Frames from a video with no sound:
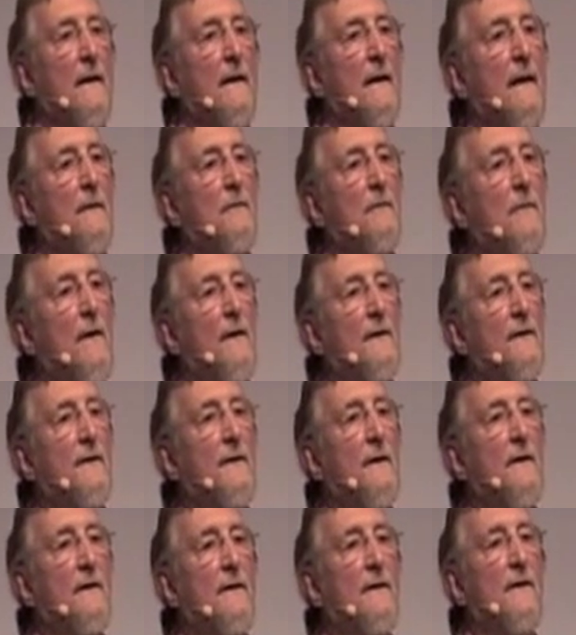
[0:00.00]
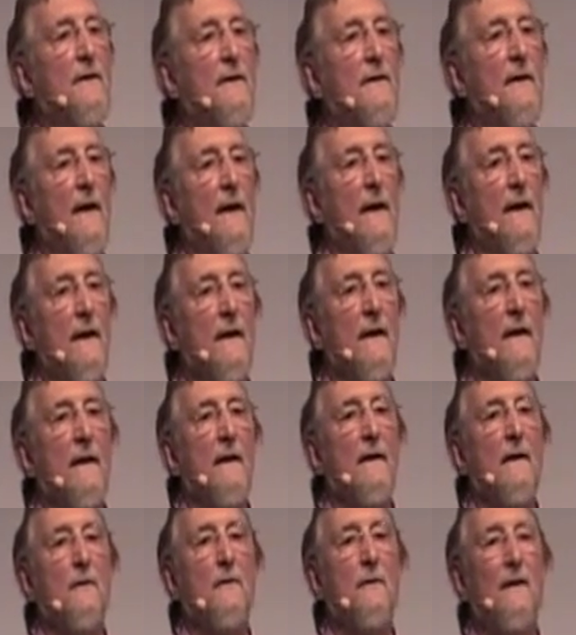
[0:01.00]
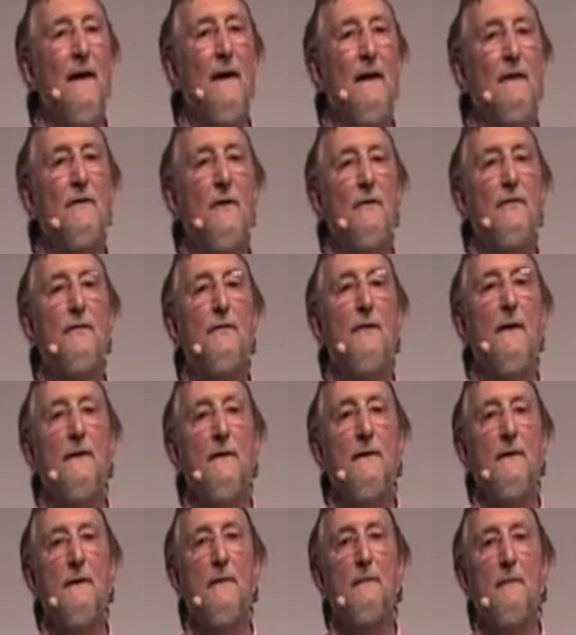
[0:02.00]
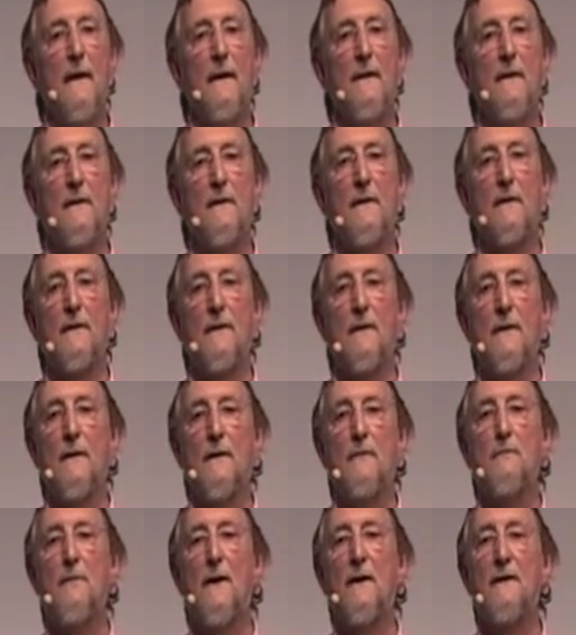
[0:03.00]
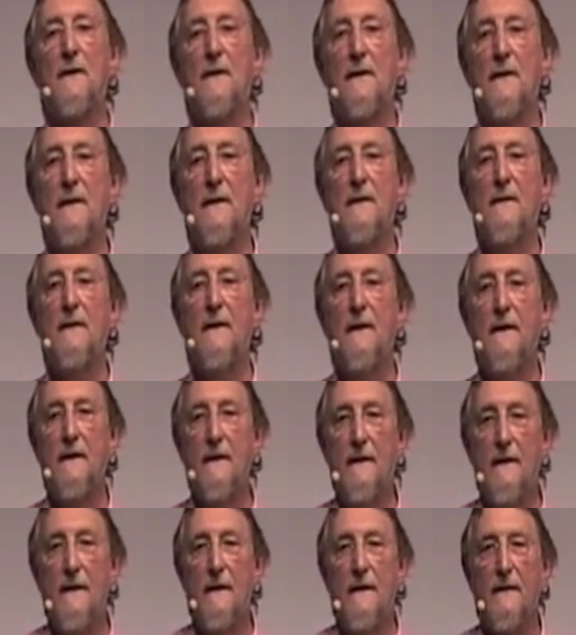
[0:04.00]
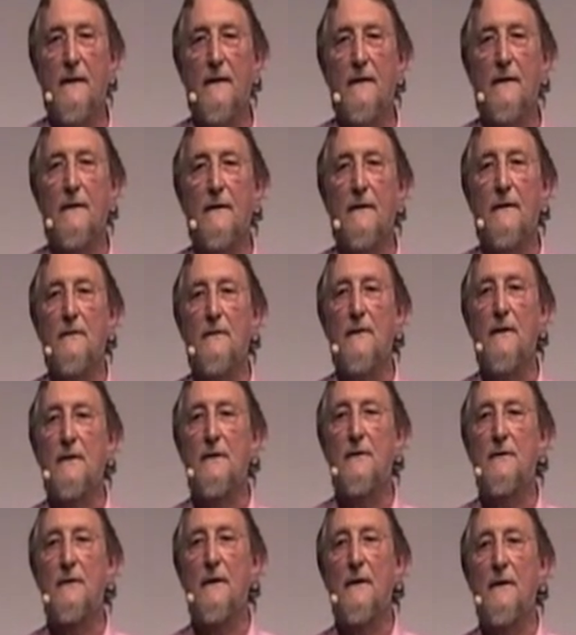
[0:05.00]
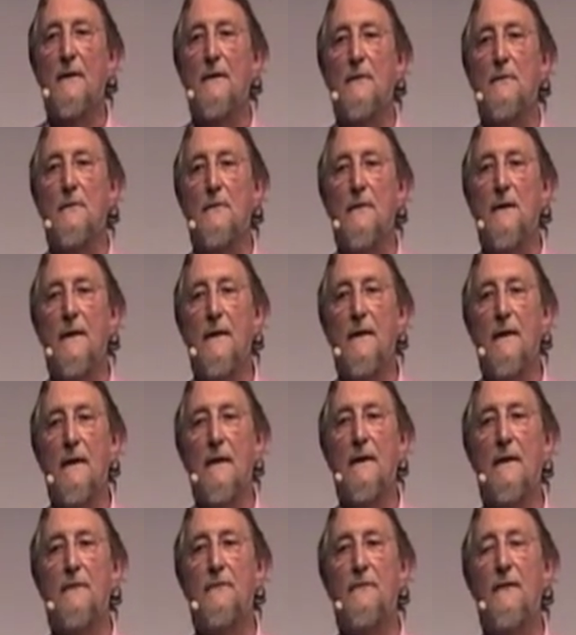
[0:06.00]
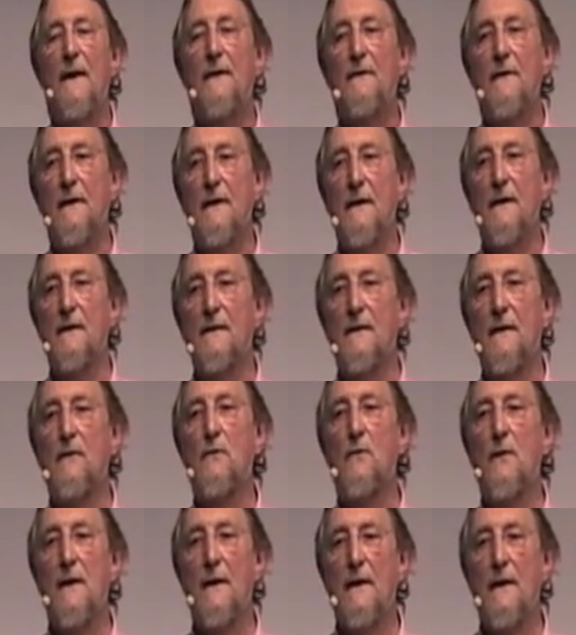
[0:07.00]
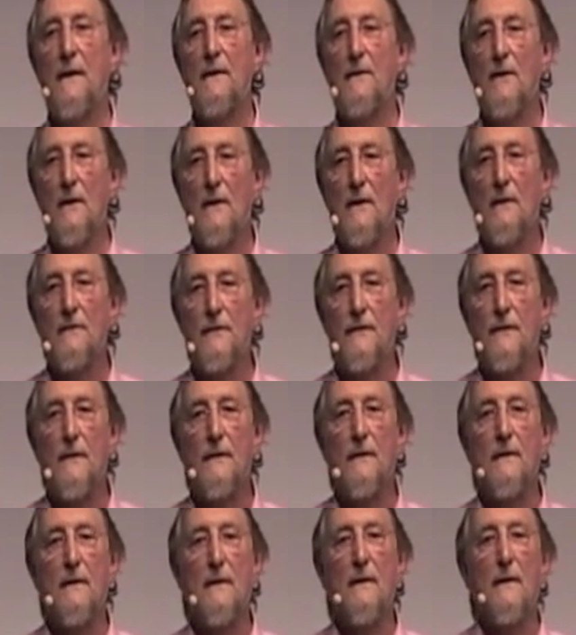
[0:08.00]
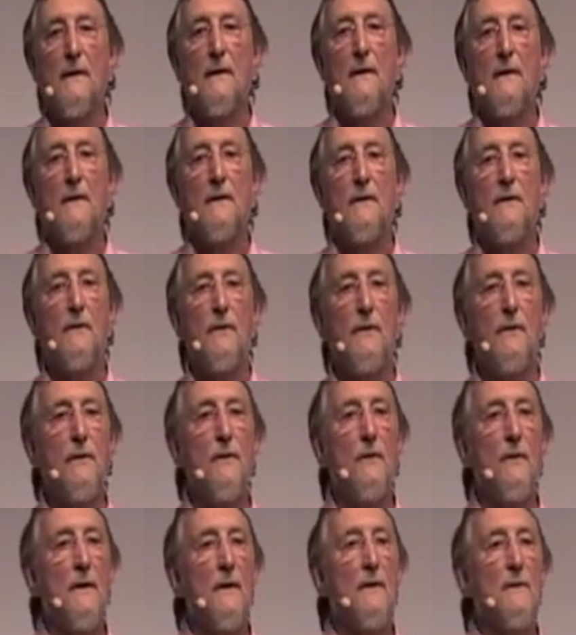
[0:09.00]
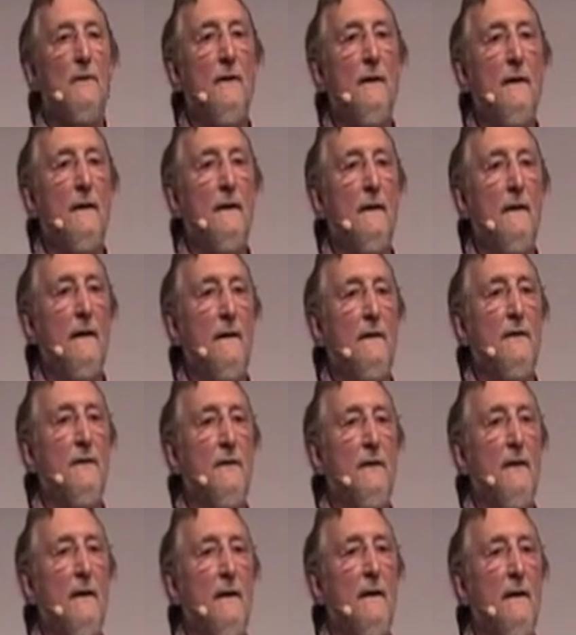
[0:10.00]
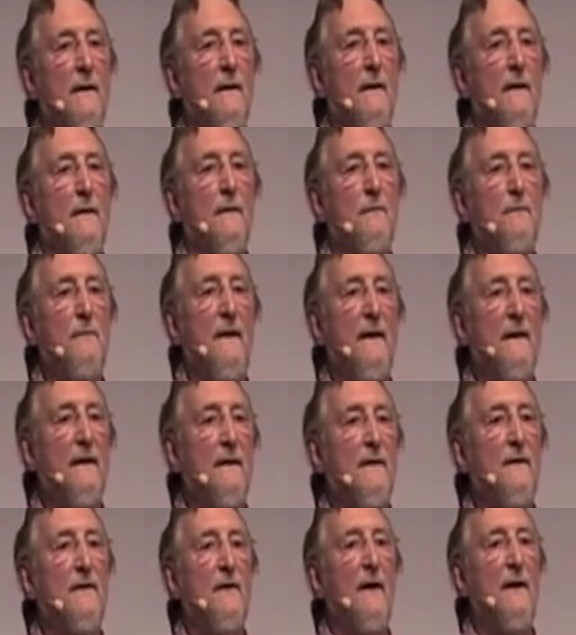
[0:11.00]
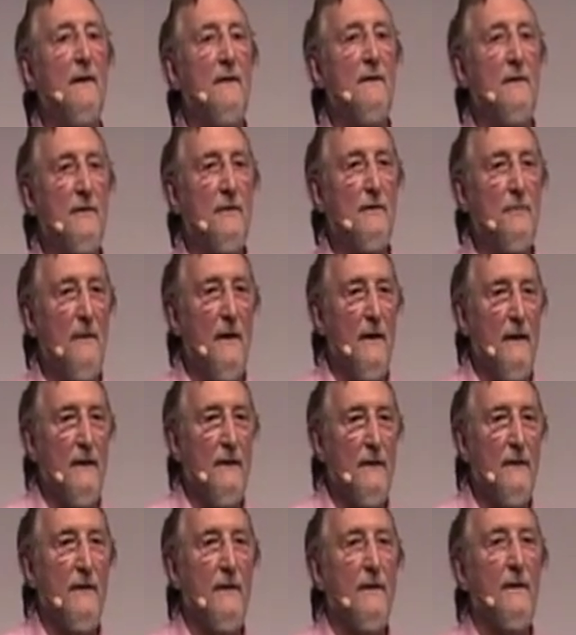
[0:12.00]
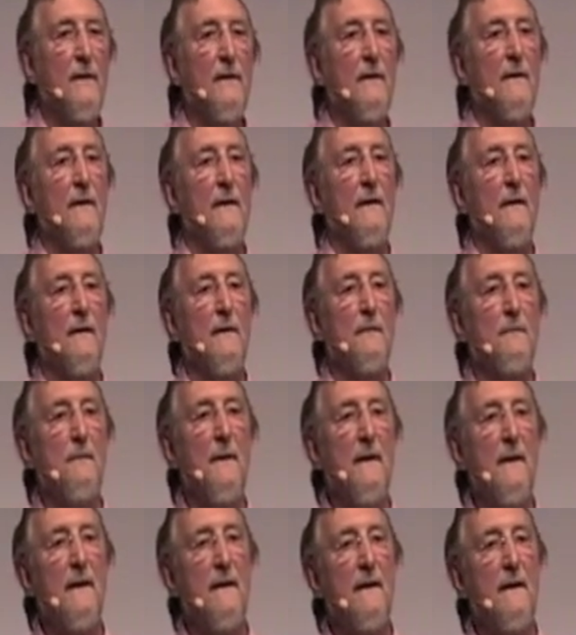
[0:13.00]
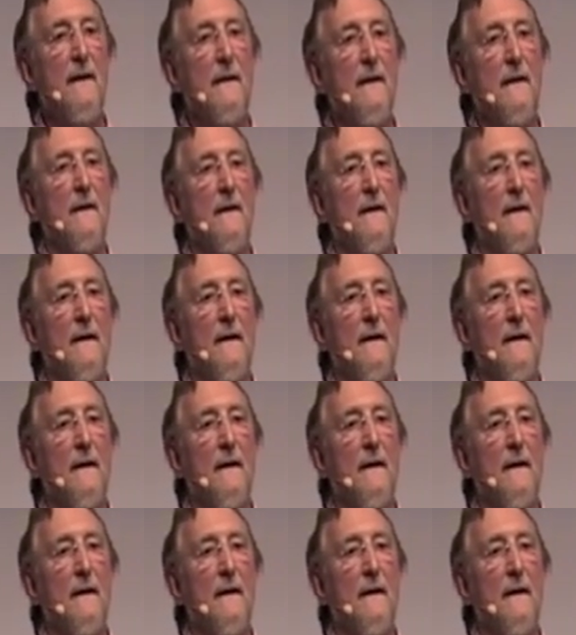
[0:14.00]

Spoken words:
him wanting to say we have a fundamental bodily need which we are very unaware of, to quite literally be in touch with, be